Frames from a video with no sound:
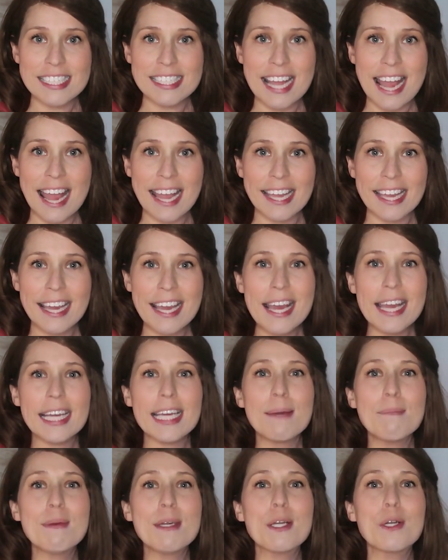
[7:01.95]
a day
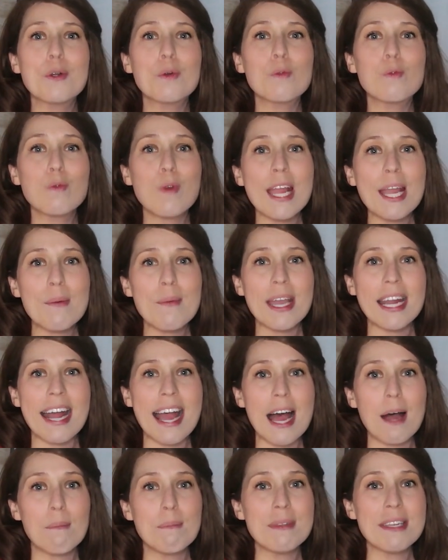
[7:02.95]
can be a great way to
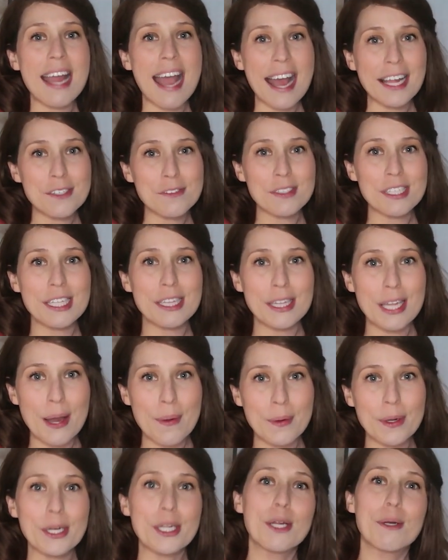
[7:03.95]
help naturally
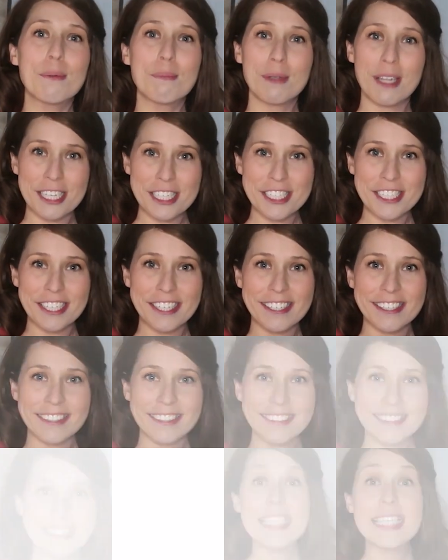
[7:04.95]
lower your blood sugar.
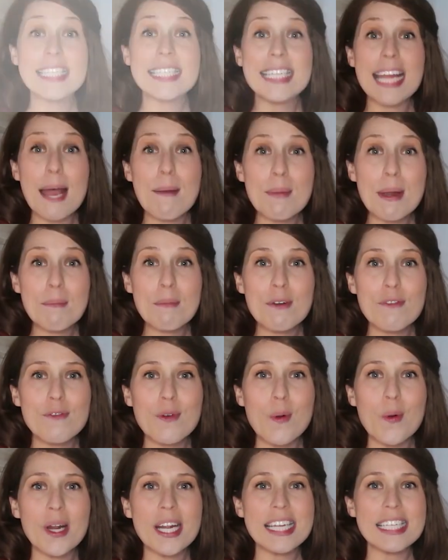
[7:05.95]
Step number
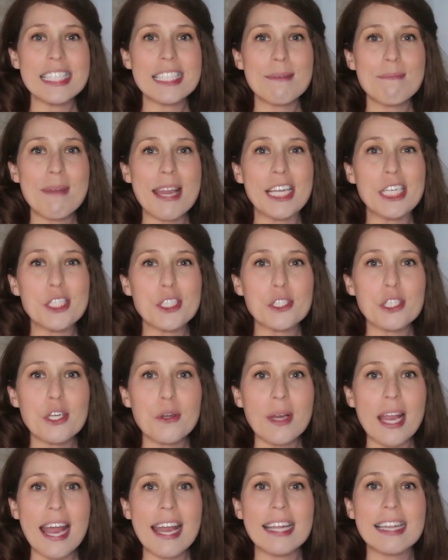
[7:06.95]
4 is to make sure you
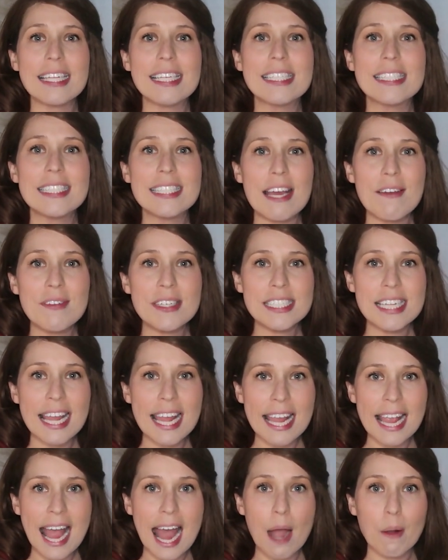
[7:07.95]
get at least 7
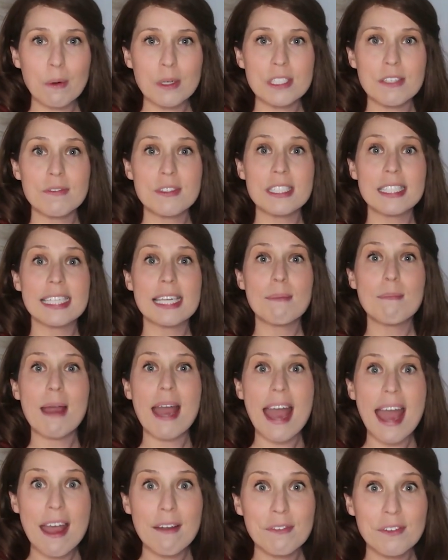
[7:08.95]
to 8 hours of sleep
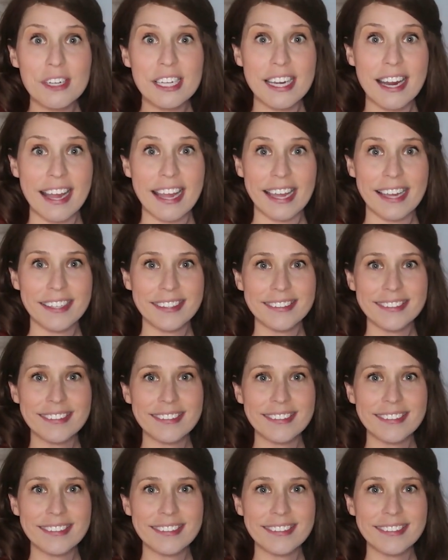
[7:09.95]
every night.